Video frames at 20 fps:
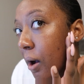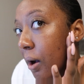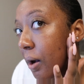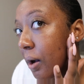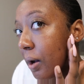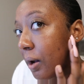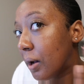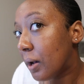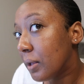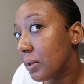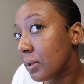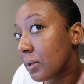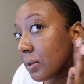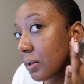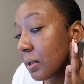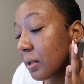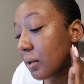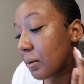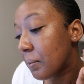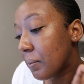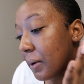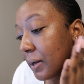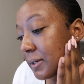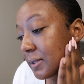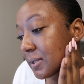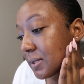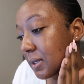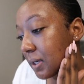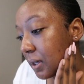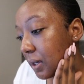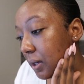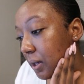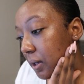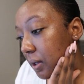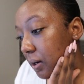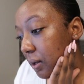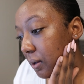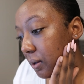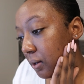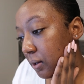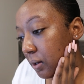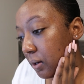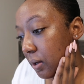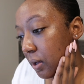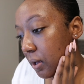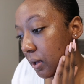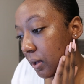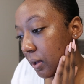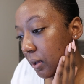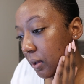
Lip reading: on my skin, and